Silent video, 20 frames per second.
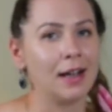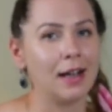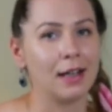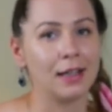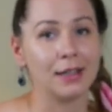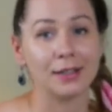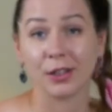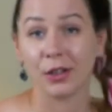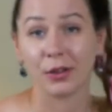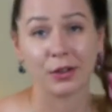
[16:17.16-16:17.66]

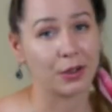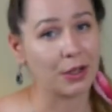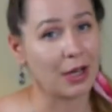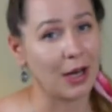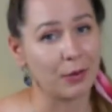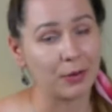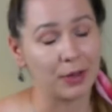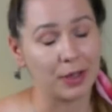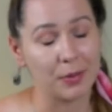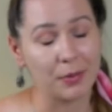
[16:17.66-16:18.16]
it's not
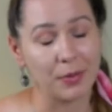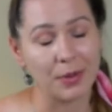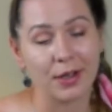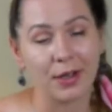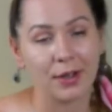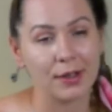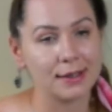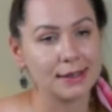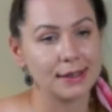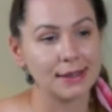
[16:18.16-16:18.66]
crowded,
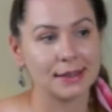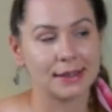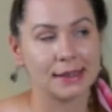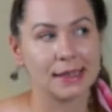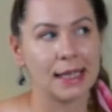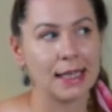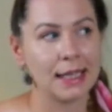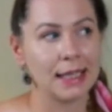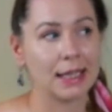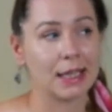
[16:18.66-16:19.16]
because
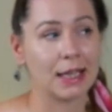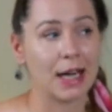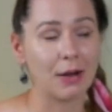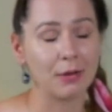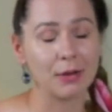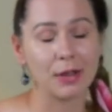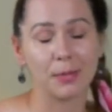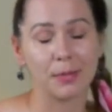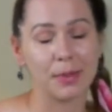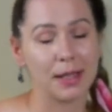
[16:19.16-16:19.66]

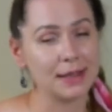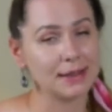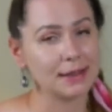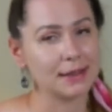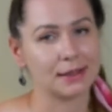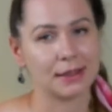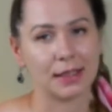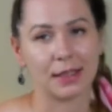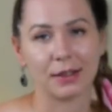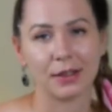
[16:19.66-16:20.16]
crowded
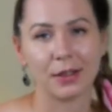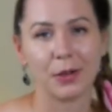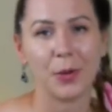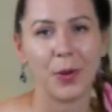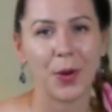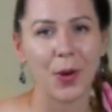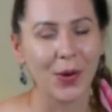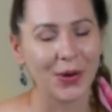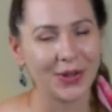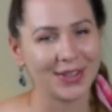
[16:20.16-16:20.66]
places are the
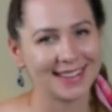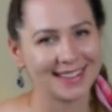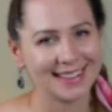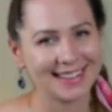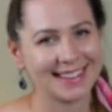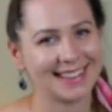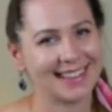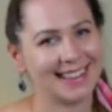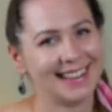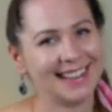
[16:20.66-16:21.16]

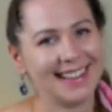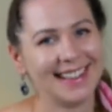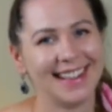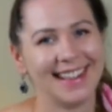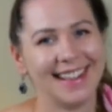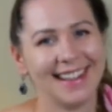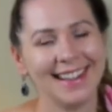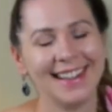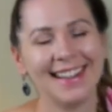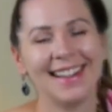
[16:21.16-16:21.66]
worst.
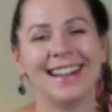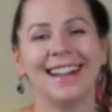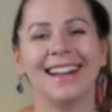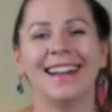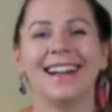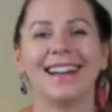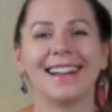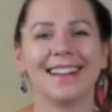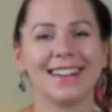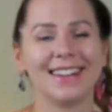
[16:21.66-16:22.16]

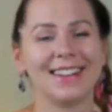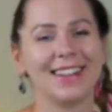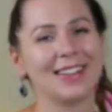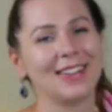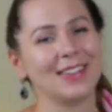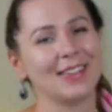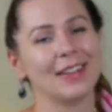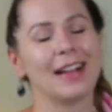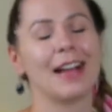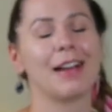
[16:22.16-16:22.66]
You
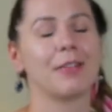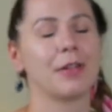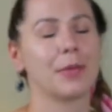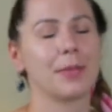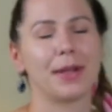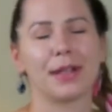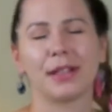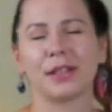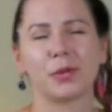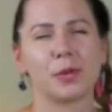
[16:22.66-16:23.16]
know,
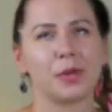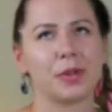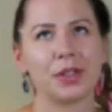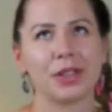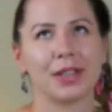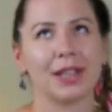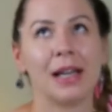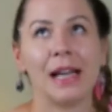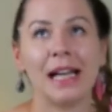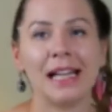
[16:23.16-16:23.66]
everybody's
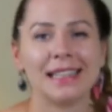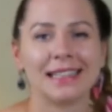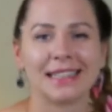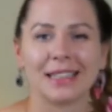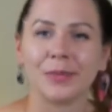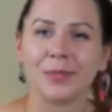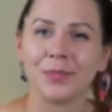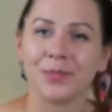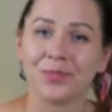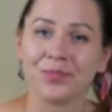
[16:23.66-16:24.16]
watching.
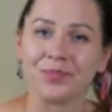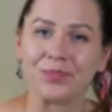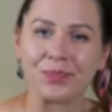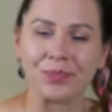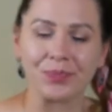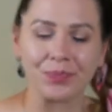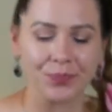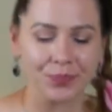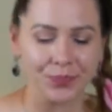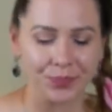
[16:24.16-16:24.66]
So
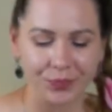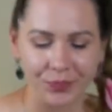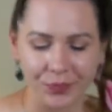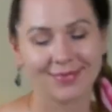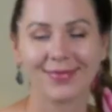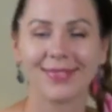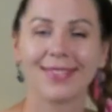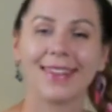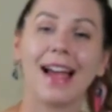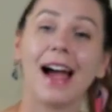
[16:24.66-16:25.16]

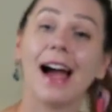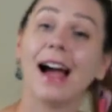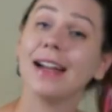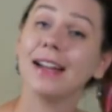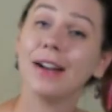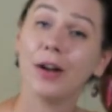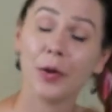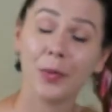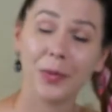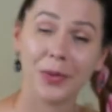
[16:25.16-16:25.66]
I
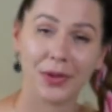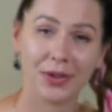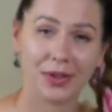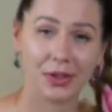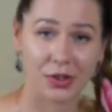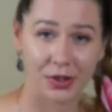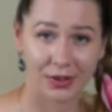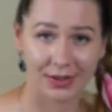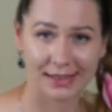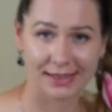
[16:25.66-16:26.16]
hope you
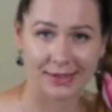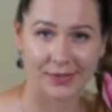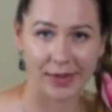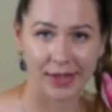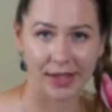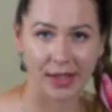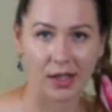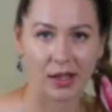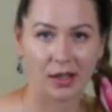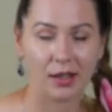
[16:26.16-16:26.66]
enjoyed this
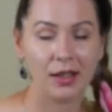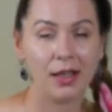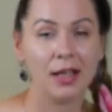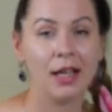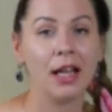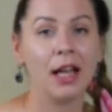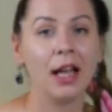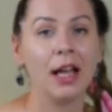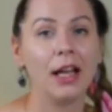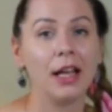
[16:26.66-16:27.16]
video.
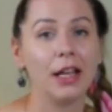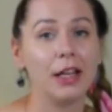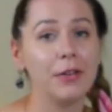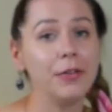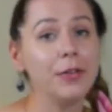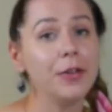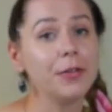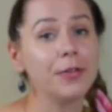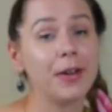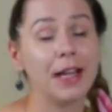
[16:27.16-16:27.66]

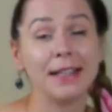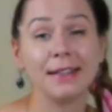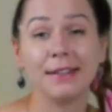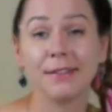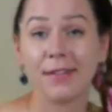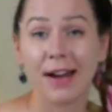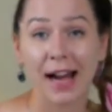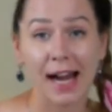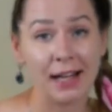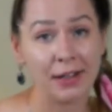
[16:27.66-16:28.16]
If you find
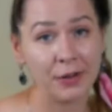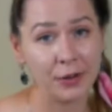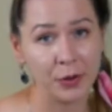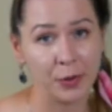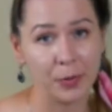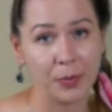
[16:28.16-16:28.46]
value,